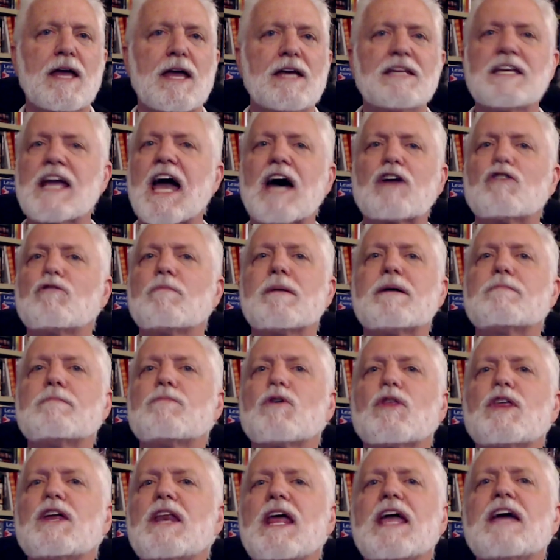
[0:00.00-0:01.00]
You got to
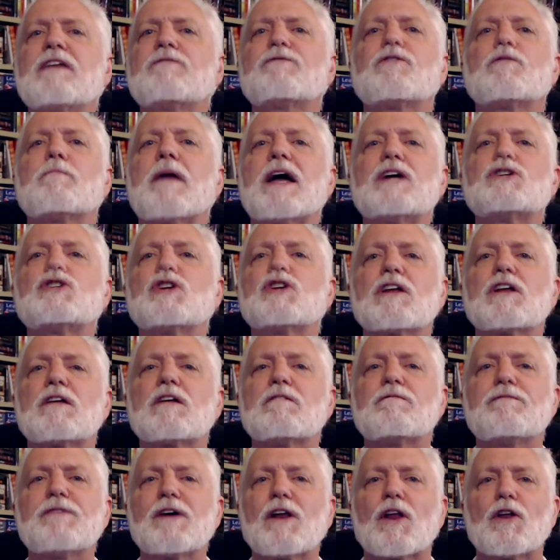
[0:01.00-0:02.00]
remember that information
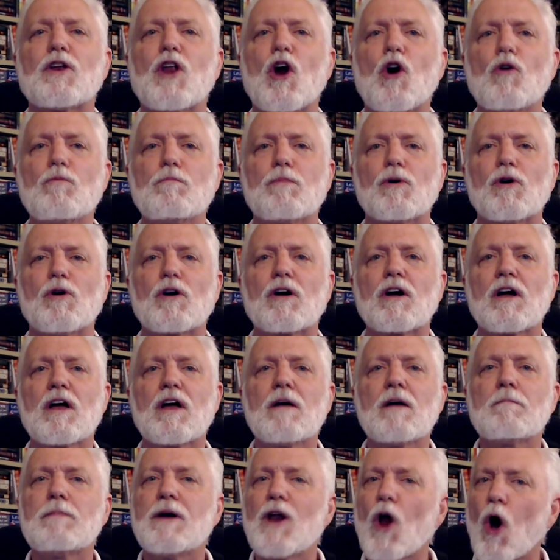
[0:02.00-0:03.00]
can fill a notebook,
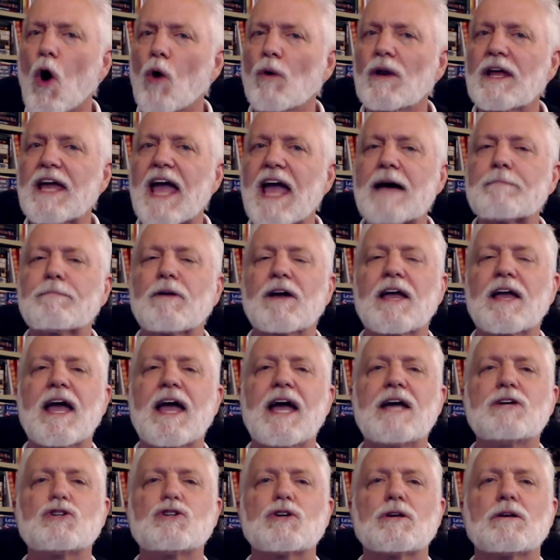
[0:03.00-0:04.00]
but only
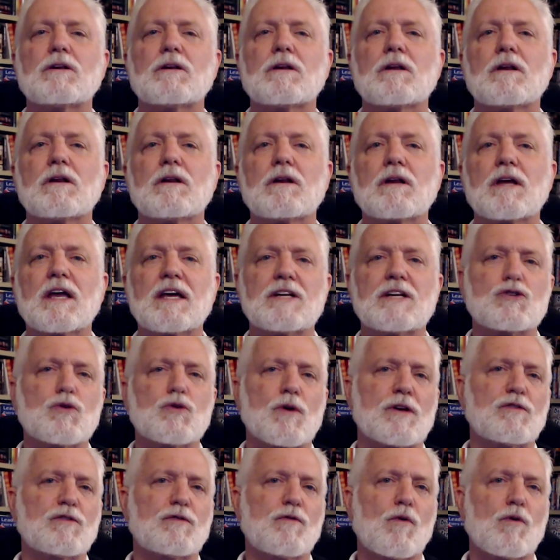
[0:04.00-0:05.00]
application can
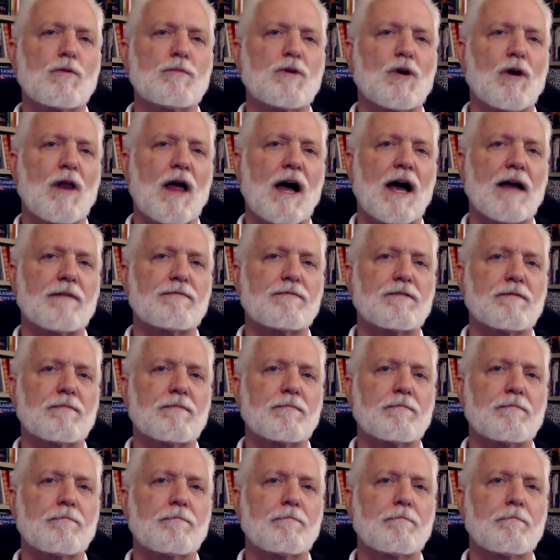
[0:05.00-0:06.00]
transform your life.
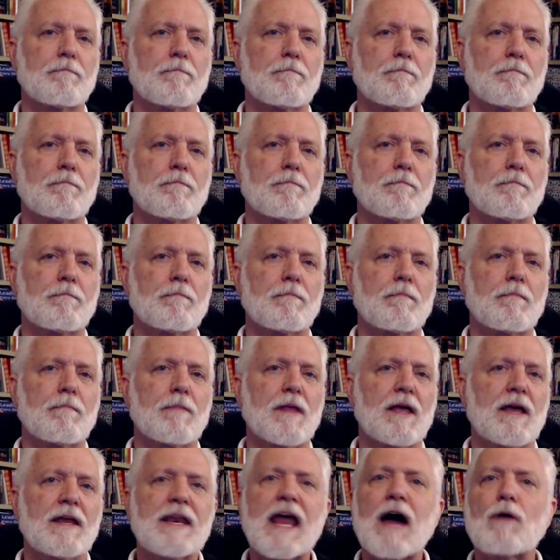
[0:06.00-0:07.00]

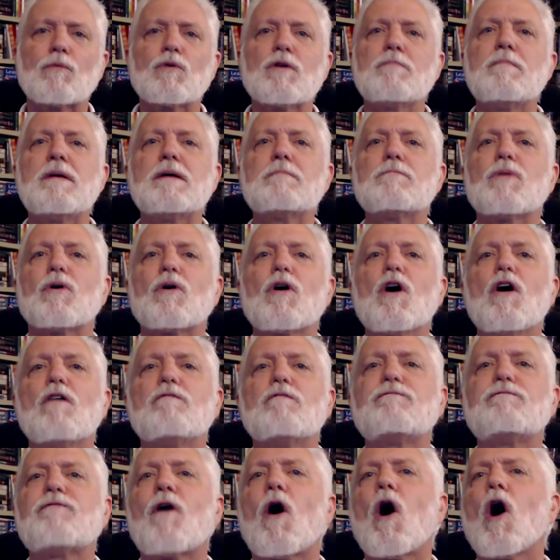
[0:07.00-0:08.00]
Now remember,
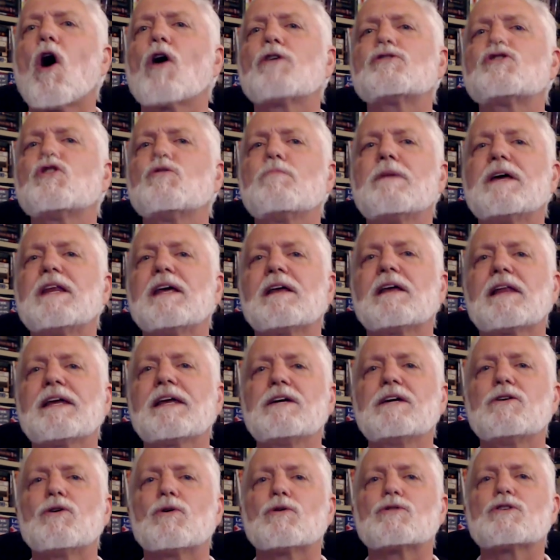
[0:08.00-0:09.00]
far too many
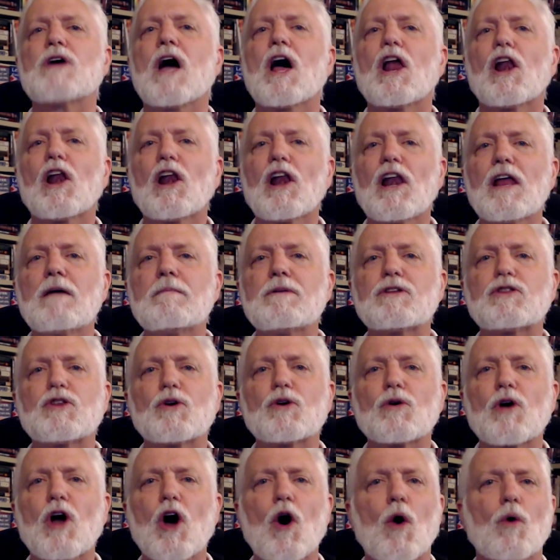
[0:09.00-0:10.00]
leaders limit
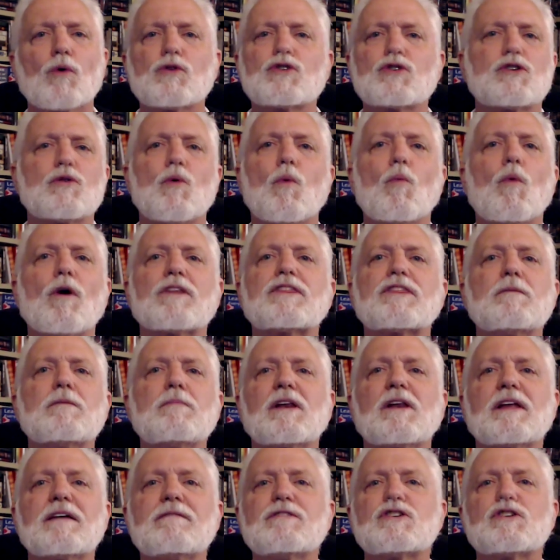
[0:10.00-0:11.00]
their goals to what they
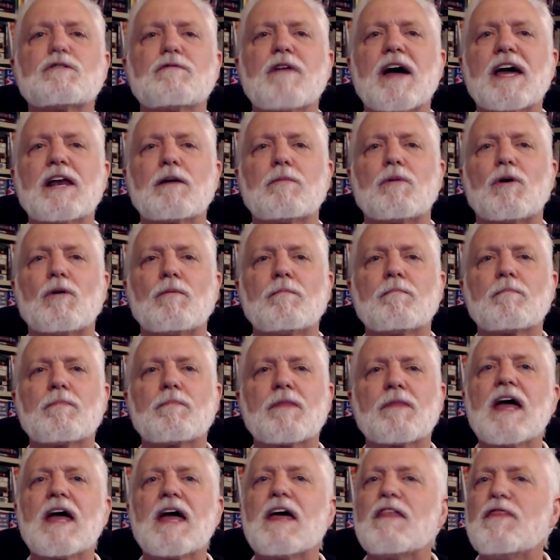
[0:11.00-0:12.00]
believe is available.
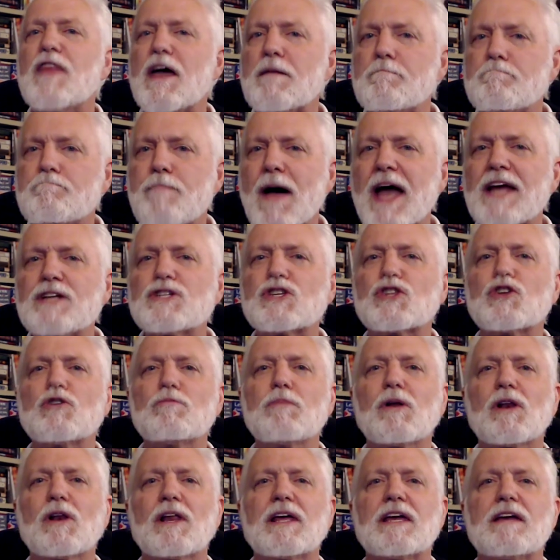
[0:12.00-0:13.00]
They base their
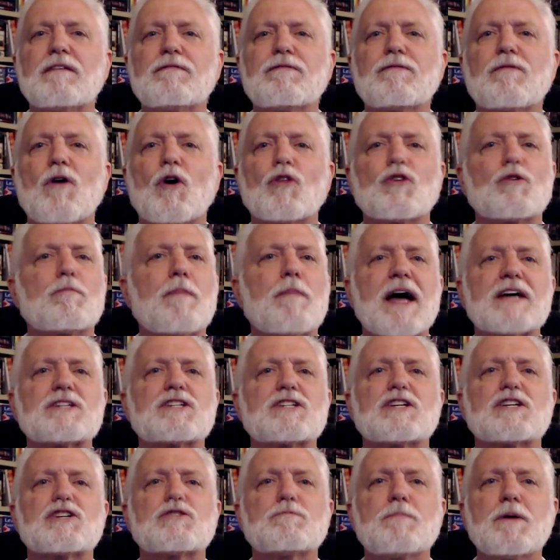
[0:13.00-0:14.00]
belief on their
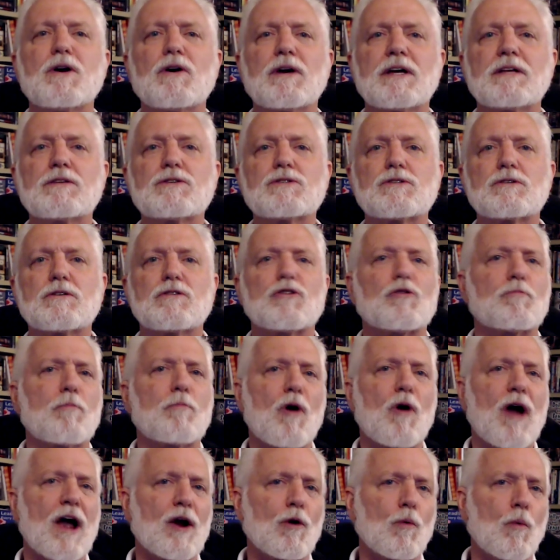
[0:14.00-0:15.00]
past experience, their
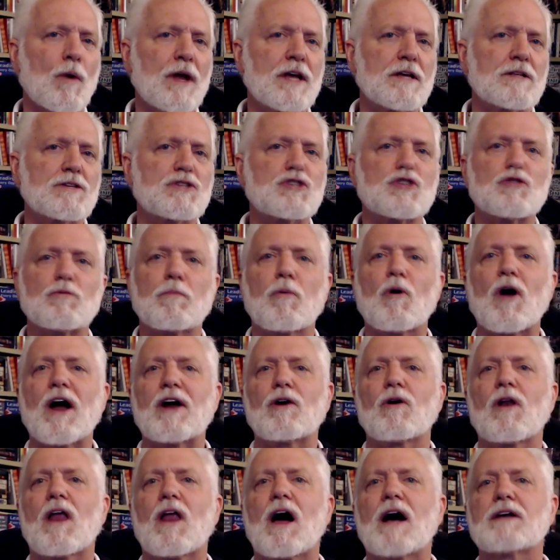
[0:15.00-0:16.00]
prior wins, their
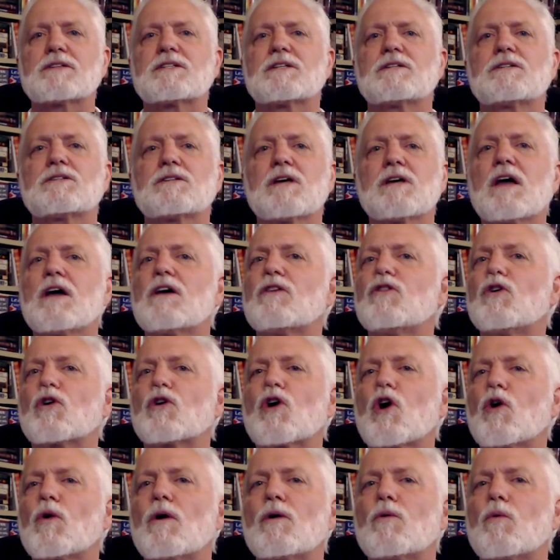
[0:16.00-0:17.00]
prior losses, their
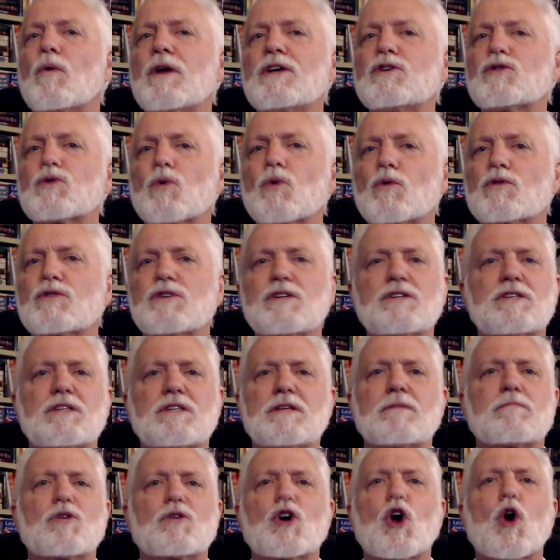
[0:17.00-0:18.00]
current resources,
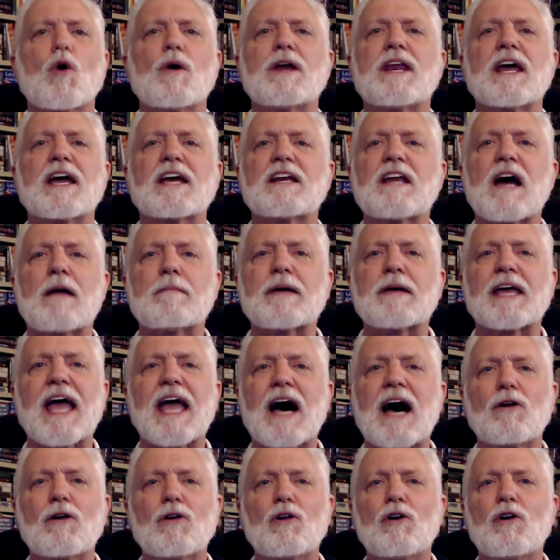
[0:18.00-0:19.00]
the current economic
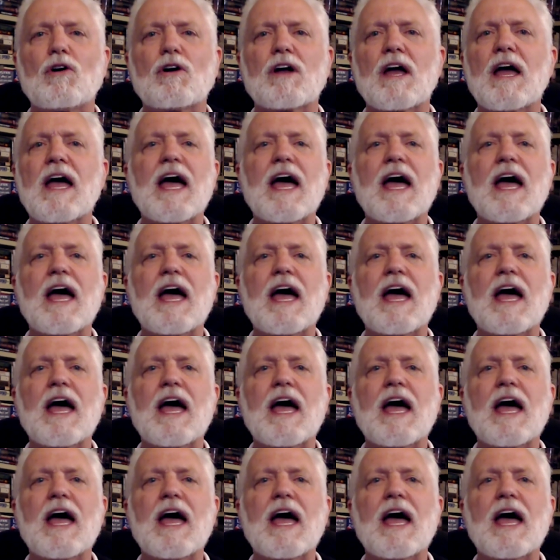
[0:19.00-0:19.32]
outlook,